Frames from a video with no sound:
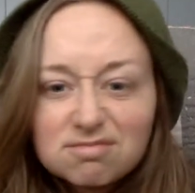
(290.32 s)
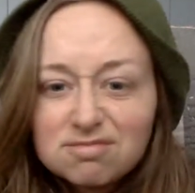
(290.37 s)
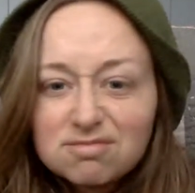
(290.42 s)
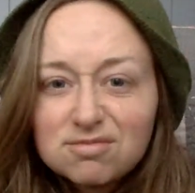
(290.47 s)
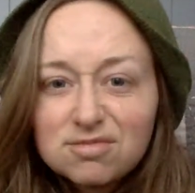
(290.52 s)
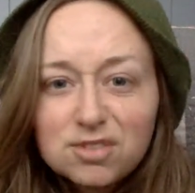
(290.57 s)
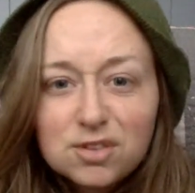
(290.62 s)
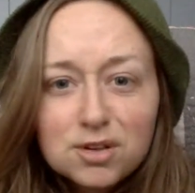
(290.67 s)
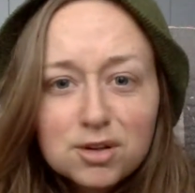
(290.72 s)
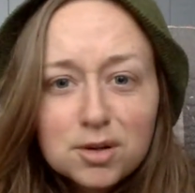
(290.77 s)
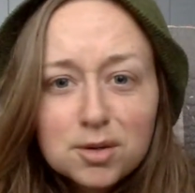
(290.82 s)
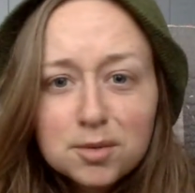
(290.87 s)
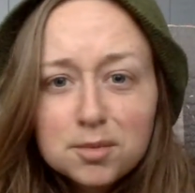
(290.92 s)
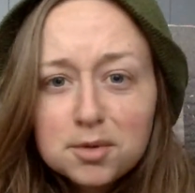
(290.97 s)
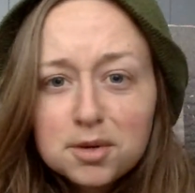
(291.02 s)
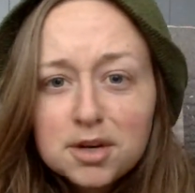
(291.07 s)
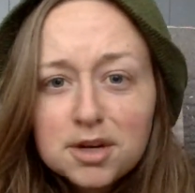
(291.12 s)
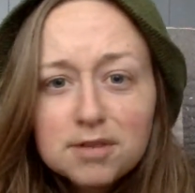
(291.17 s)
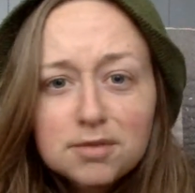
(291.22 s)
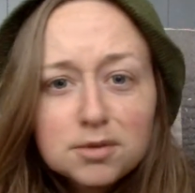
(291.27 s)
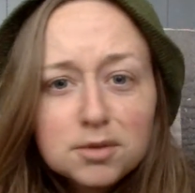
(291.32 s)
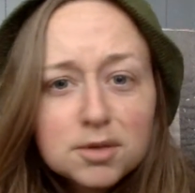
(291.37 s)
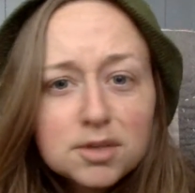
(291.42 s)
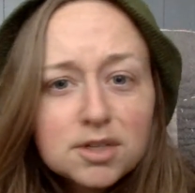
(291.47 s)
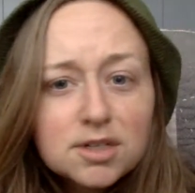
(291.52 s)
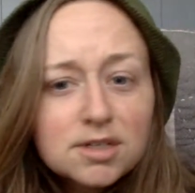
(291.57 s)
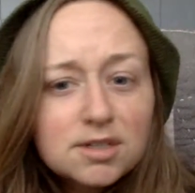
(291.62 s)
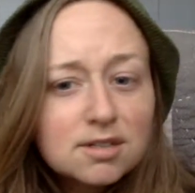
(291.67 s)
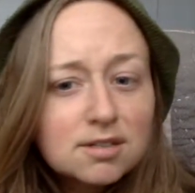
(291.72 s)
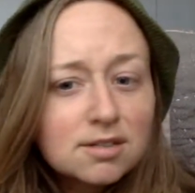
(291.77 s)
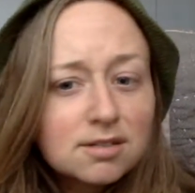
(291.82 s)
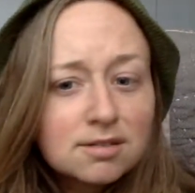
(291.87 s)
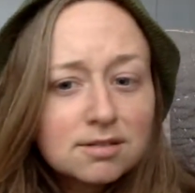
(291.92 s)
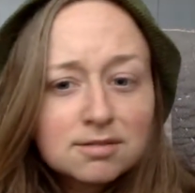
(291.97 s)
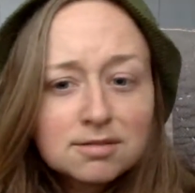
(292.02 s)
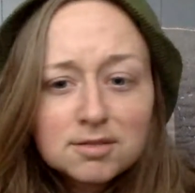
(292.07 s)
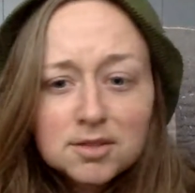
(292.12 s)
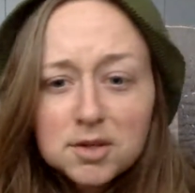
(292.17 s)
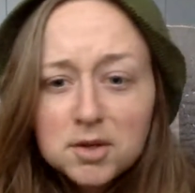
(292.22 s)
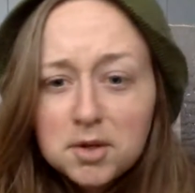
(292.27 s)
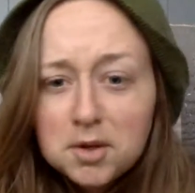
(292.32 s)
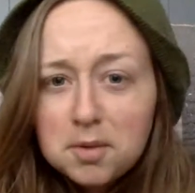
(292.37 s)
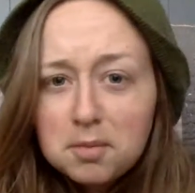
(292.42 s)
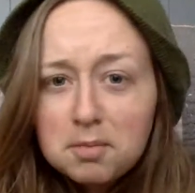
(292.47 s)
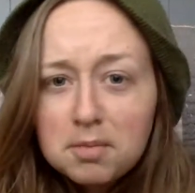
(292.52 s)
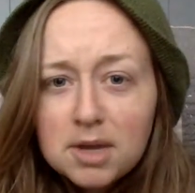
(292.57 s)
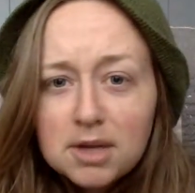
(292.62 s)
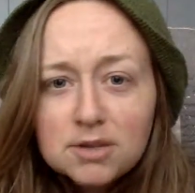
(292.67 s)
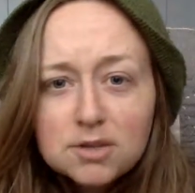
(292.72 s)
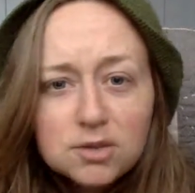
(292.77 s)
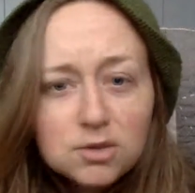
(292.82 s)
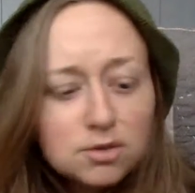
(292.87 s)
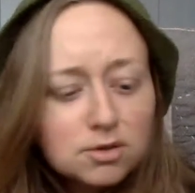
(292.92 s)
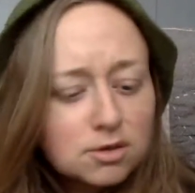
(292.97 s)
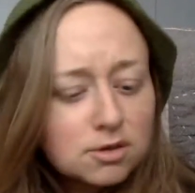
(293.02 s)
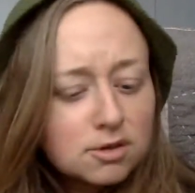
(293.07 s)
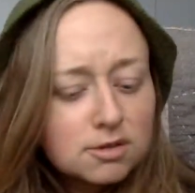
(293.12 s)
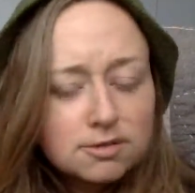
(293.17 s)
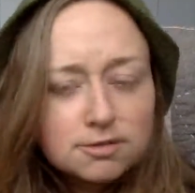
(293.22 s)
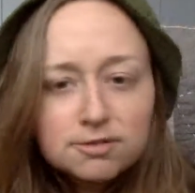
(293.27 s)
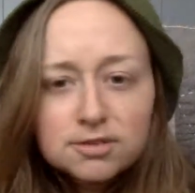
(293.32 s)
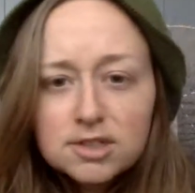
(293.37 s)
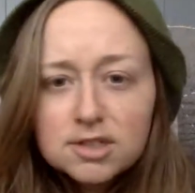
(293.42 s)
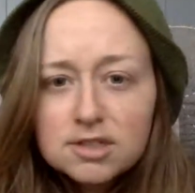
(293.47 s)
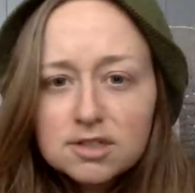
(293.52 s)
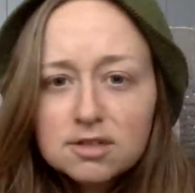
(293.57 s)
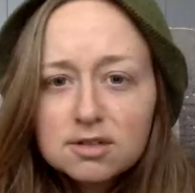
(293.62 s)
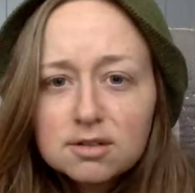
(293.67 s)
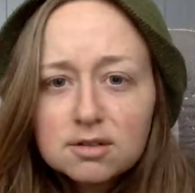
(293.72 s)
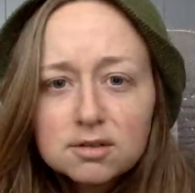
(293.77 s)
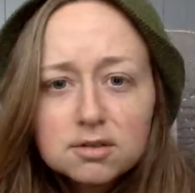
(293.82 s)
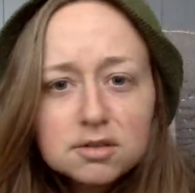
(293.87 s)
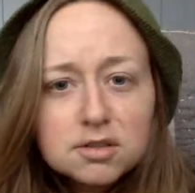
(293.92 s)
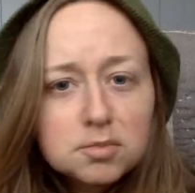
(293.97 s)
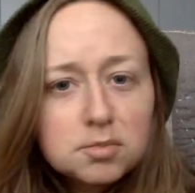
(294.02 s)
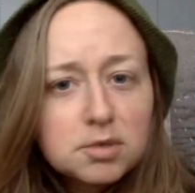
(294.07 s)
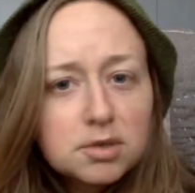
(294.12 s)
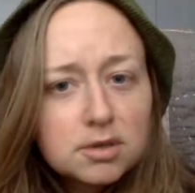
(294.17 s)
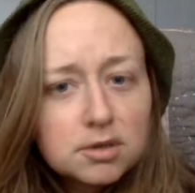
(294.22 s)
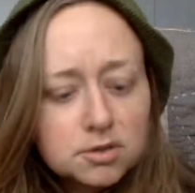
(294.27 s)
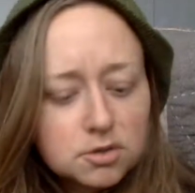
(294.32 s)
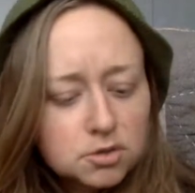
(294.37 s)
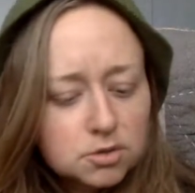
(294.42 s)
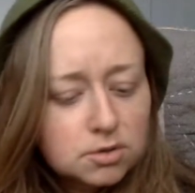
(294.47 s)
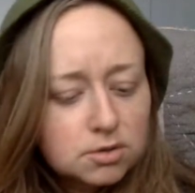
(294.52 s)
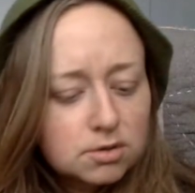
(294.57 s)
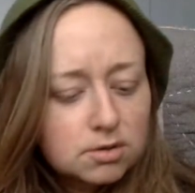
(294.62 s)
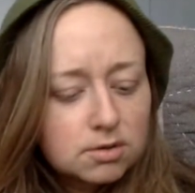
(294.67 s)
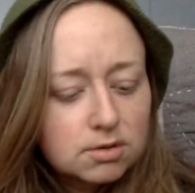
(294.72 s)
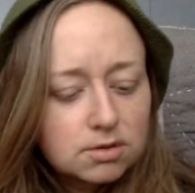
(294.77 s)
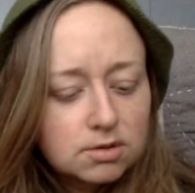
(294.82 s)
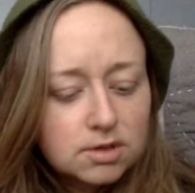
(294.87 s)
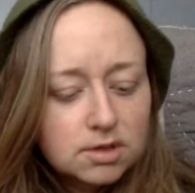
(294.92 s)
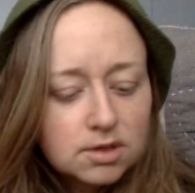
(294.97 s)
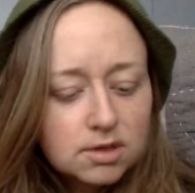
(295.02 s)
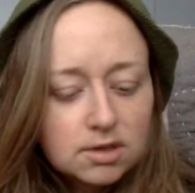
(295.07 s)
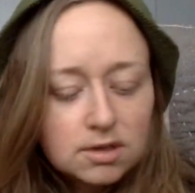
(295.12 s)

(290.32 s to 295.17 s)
for whatever reason mental, physical, spiritual,